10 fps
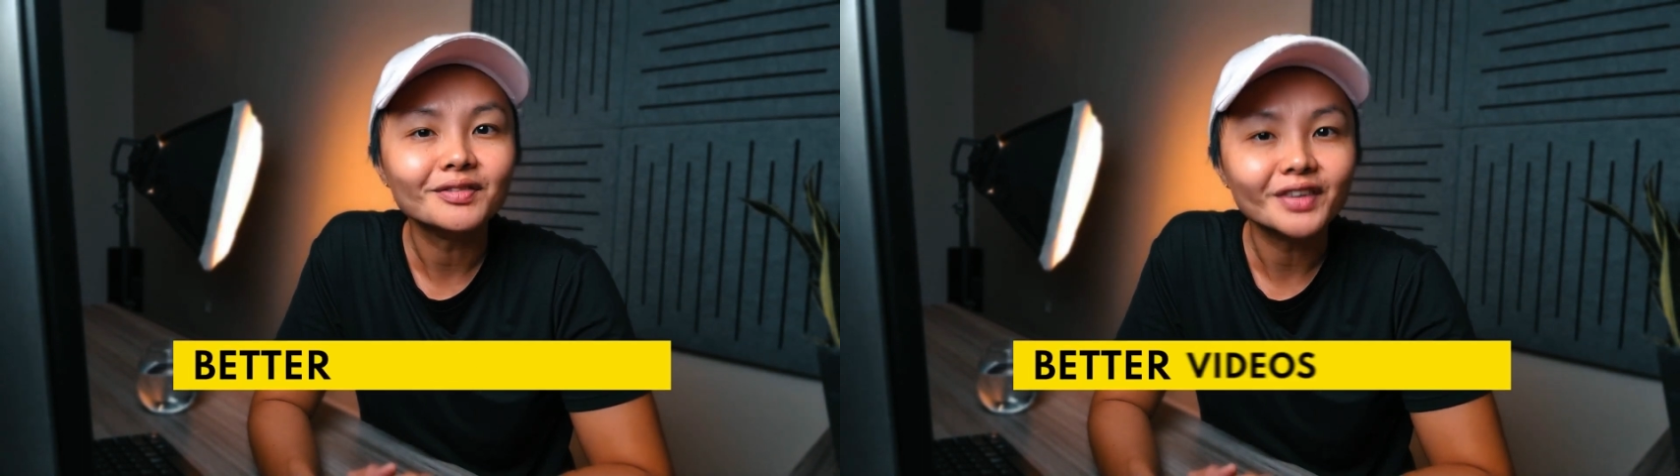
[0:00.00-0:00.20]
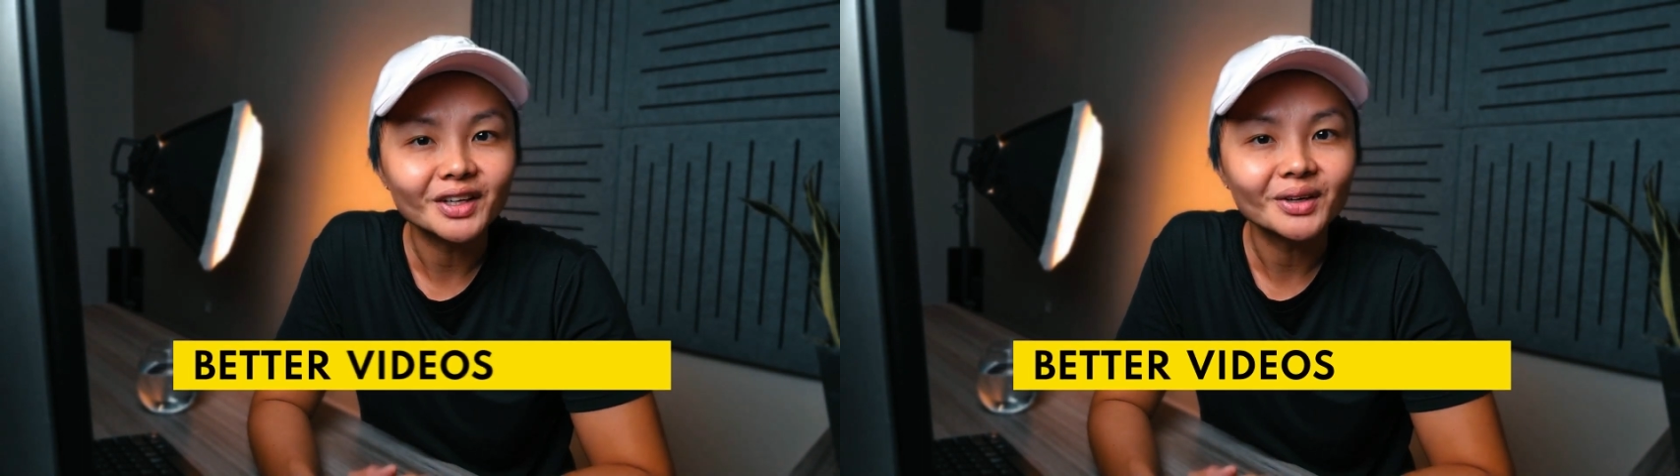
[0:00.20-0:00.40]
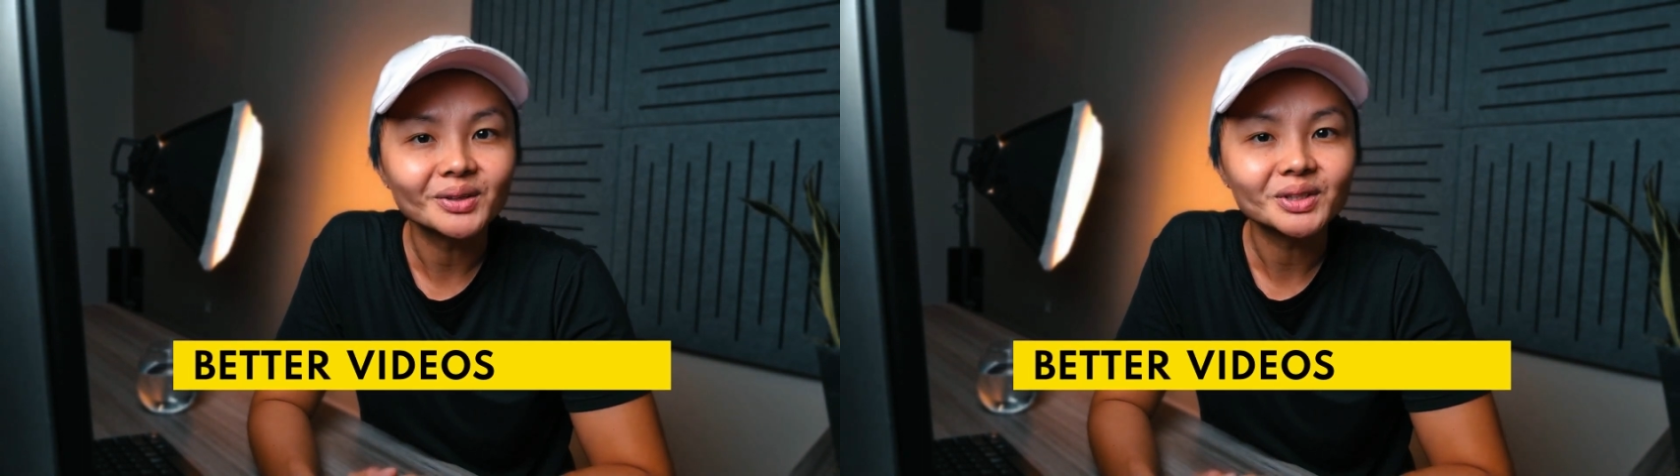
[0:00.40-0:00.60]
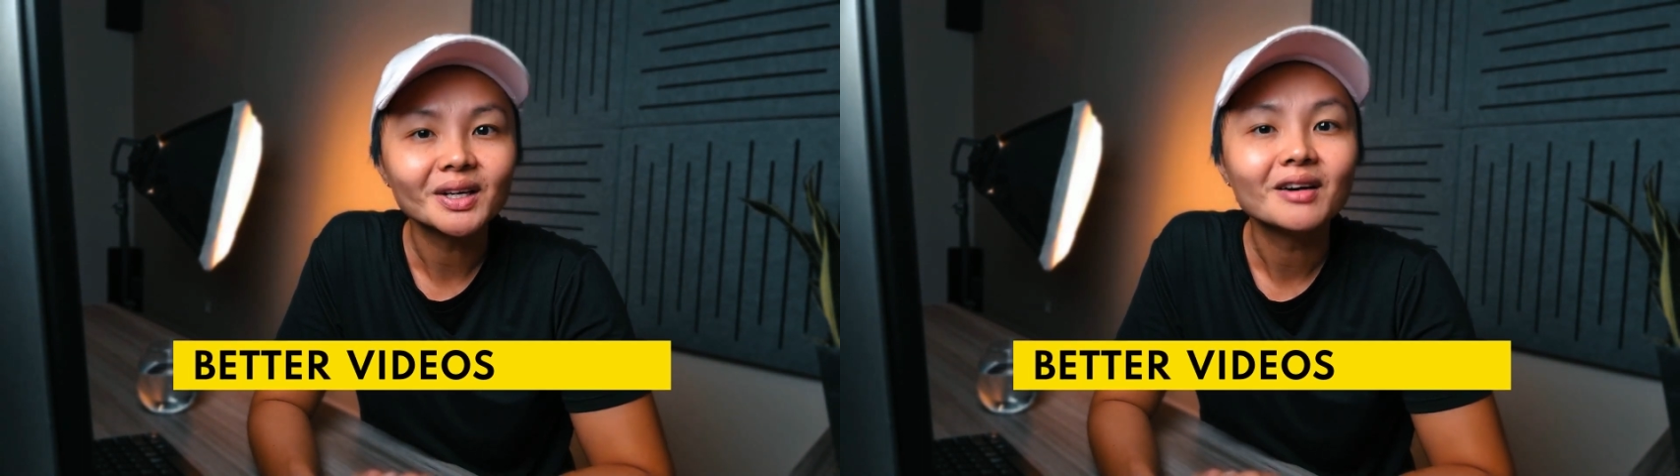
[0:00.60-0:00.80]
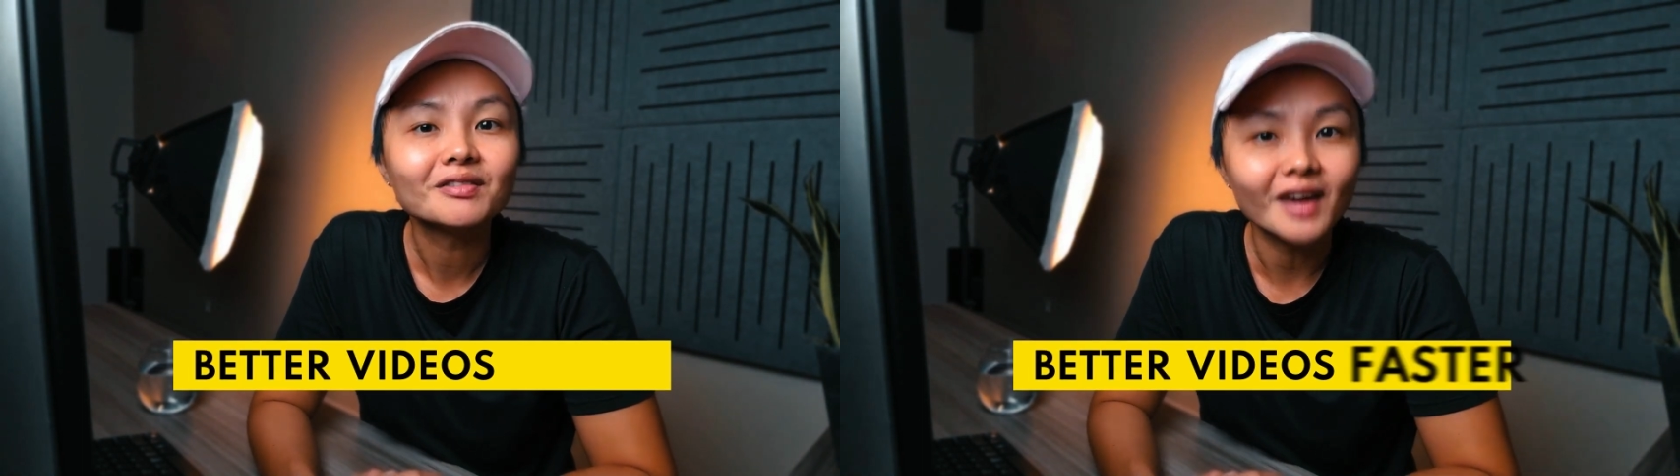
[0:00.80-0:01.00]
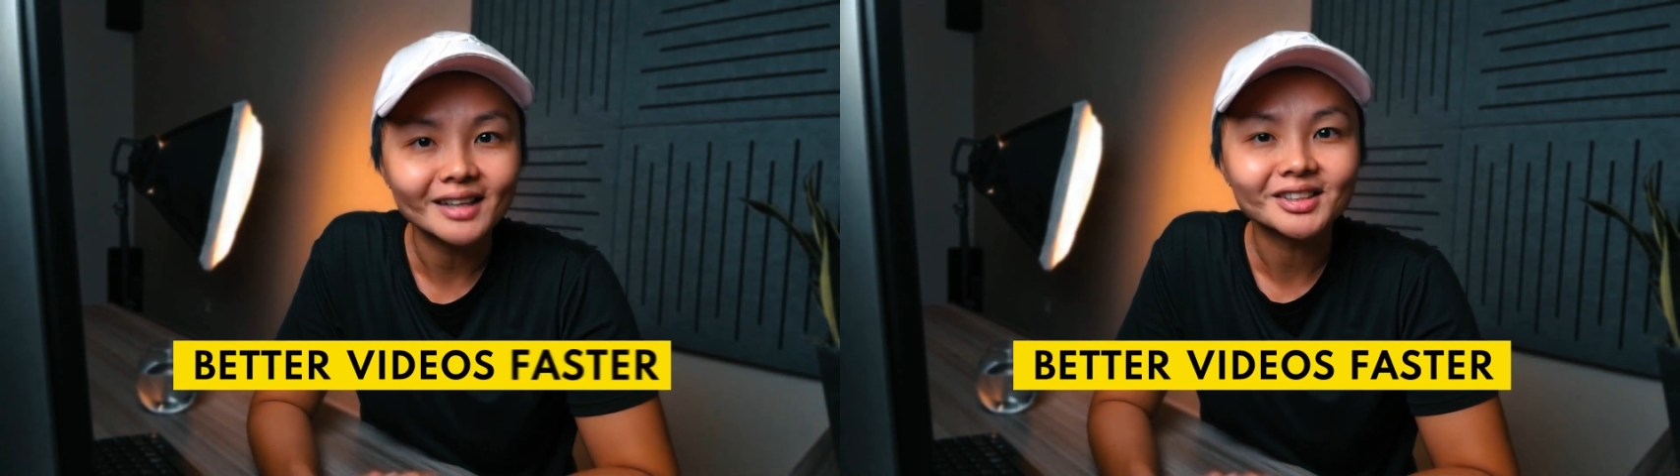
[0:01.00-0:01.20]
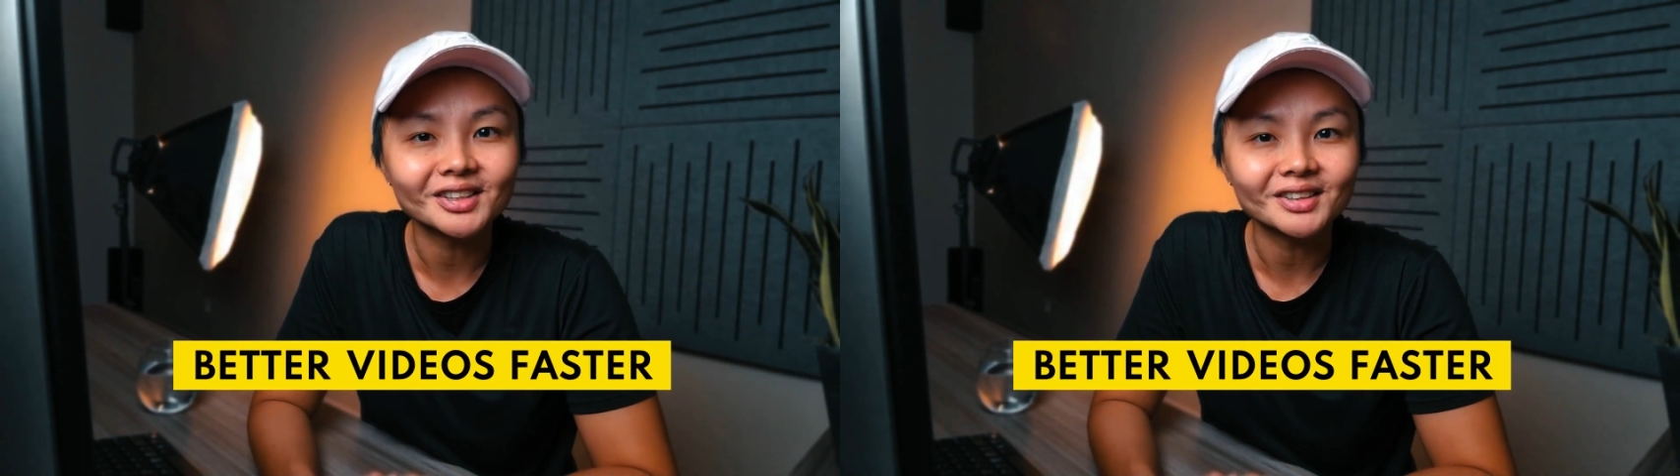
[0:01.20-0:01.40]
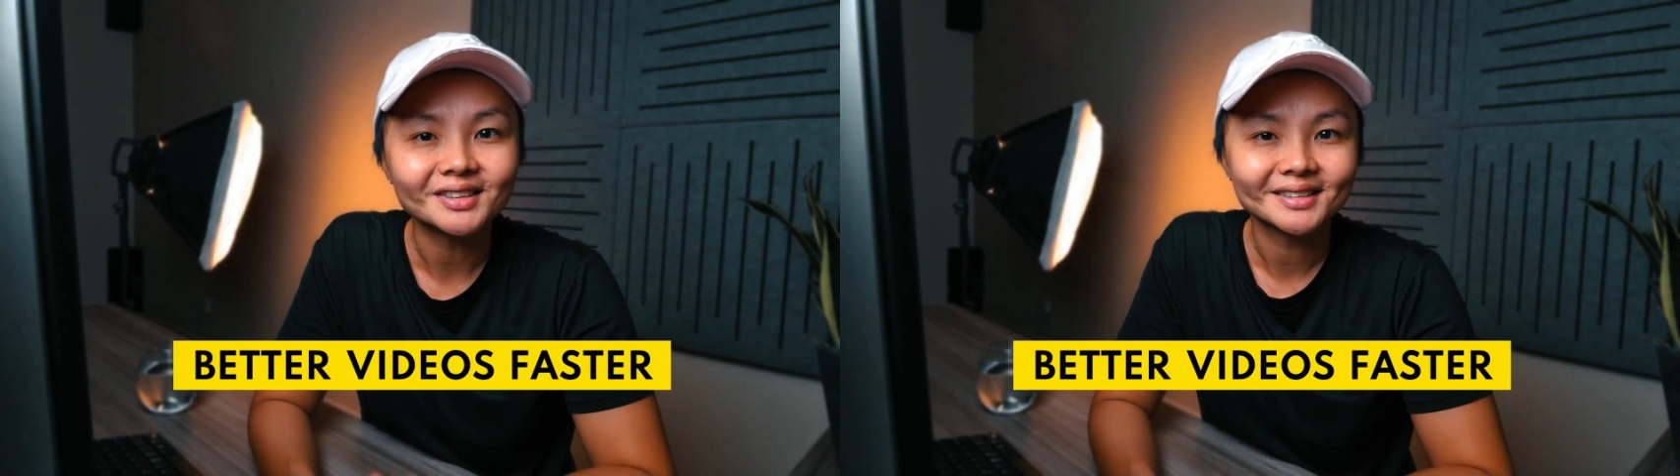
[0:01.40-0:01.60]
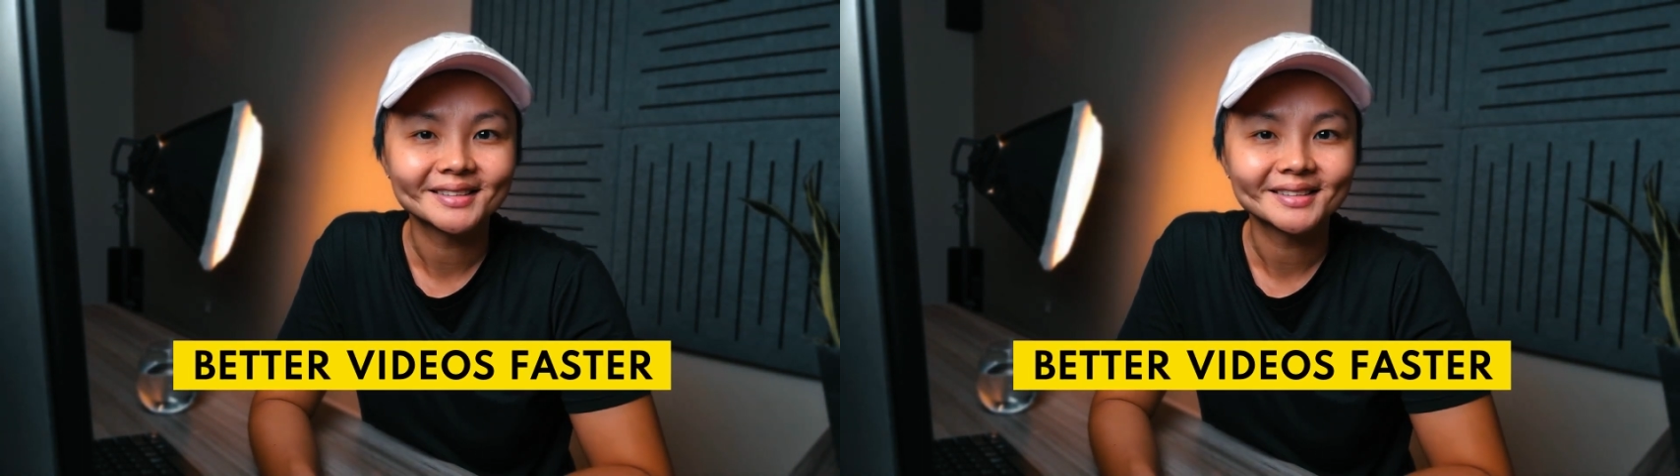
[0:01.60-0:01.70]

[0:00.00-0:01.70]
videos faster.